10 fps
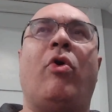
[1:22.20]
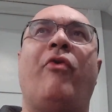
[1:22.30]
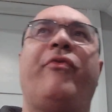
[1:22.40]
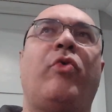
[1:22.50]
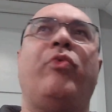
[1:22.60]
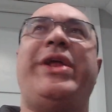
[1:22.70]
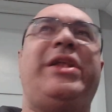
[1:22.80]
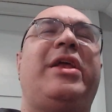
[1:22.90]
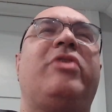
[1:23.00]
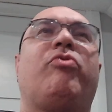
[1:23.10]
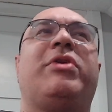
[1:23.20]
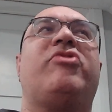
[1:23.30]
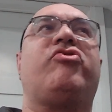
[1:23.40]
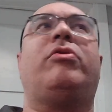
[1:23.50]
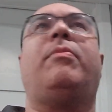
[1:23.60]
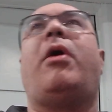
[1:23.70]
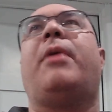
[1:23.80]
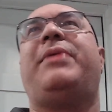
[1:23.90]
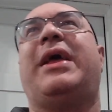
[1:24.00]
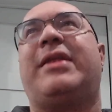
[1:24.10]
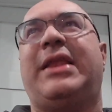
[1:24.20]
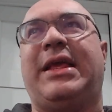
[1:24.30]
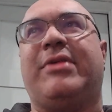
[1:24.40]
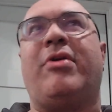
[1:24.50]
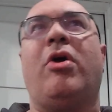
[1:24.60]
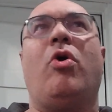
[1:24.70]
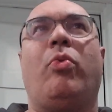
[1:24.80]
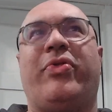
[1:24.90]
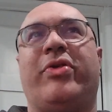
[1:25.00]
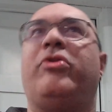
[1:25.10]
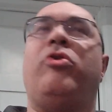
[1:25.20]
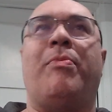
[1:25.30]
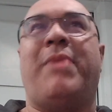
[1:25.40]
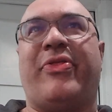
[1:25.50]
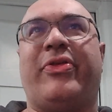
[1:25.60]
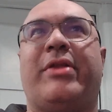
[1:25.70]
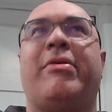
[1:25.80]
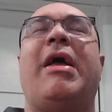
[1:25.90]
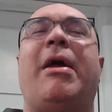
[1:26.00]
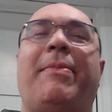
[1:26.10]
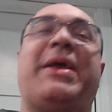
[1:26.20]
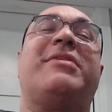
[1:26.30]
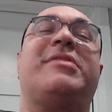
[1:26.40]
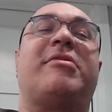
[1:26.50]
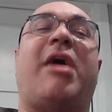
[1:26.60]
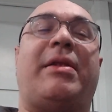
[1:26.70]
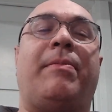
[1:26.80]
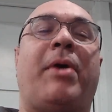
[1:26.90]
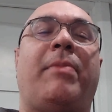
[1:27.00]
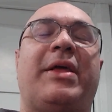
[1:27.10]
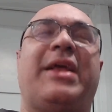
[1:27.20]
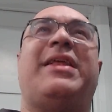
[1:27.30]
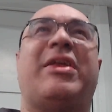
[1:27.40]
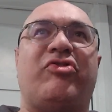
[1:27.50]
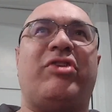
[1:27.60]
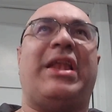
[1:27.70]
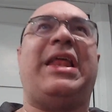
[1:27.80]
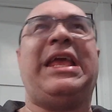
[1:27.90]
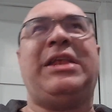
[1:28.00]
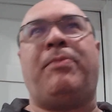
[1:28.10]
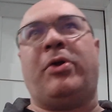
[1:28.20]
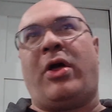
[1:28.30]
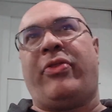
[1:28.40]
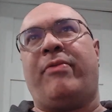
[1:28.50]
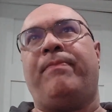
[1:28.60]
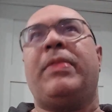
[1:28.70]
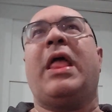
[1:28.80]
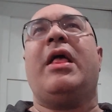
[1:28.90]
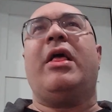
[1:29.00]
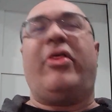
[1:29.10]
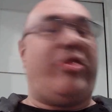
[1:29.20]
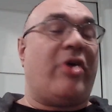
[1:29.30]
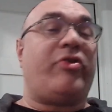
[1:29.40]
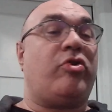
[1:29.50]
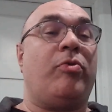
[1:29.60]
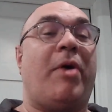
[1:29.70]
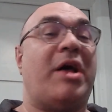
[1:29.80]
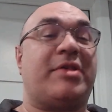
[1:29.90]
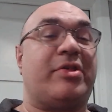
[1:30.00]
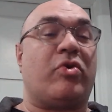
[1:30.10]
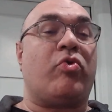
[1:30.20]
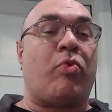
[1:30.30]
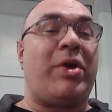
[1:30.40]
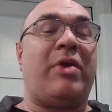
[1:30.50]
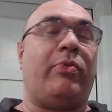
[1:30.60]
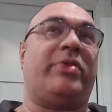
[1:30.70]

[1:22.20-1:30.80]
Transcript: overreaching traditional mob techniques with his new methods because it's gotten public attention and heat put on them. The other two bosses agree with